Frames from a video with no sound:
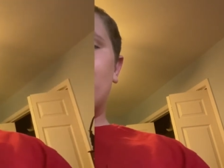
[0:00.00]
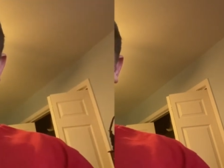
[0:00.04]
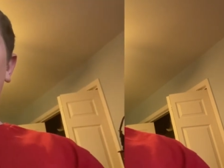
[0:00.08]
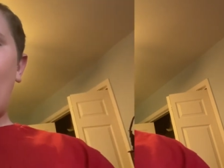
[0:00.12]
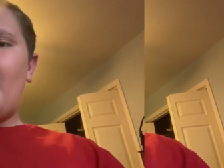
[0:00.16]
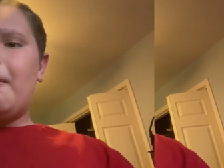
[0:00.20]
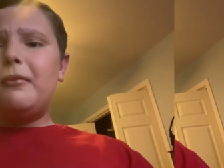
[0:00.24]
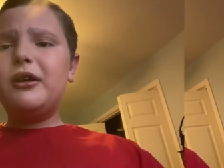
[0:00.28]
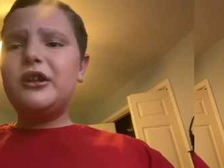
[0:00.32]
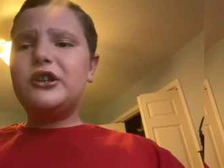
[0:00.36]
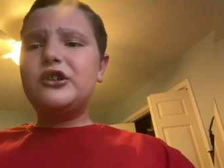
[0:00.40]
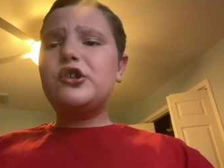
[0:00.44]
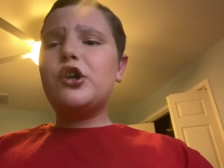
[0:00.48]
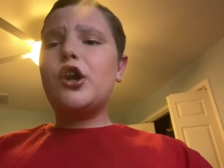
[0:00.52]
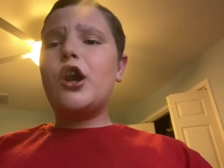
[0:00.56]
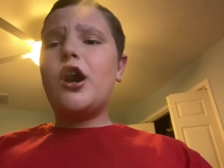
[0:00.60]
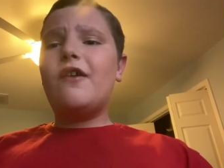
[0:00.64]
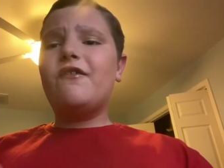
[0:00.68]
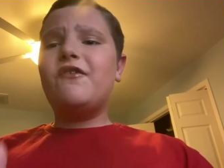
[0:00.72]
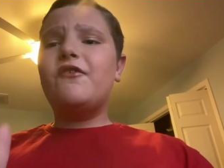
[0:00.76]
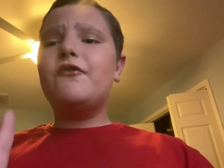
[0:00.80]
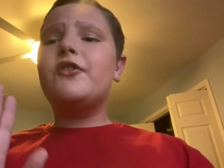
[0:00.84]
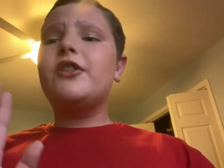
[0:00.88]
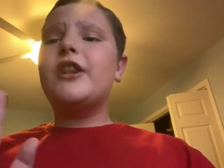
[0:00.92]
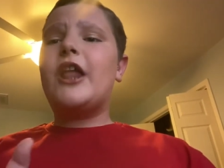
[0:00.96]
I'm gonna start
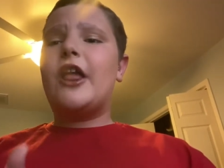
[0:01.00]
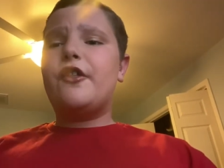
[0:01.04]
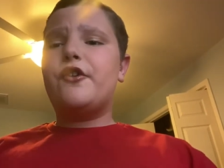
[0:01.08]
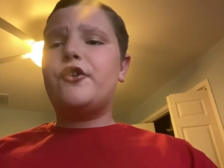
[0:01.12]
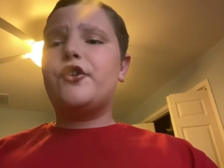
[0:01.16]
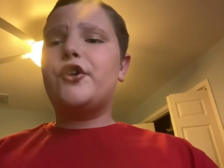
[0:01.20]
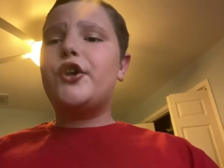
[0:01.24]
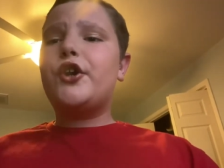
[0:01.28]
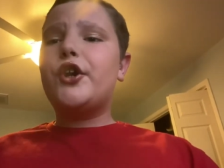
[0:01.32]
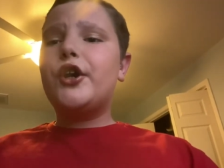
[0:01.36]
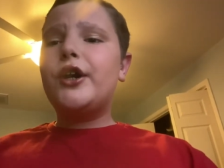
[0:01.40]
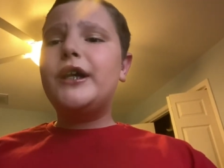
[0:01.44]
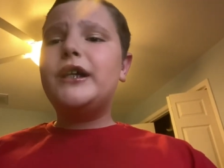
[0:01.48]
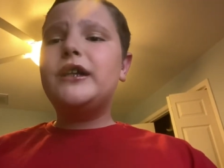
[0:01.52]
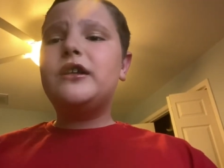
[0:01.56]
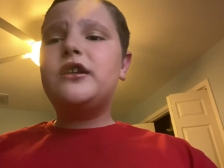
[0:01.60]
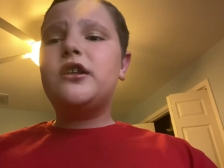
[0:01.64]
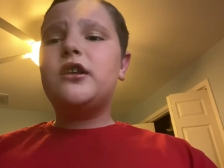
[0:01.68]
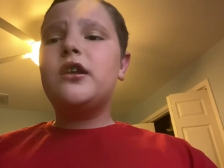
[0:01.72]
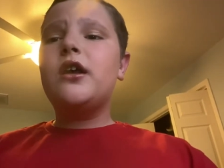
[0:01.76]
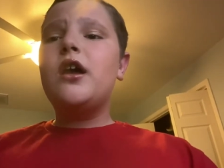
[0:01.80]
off with leather goods,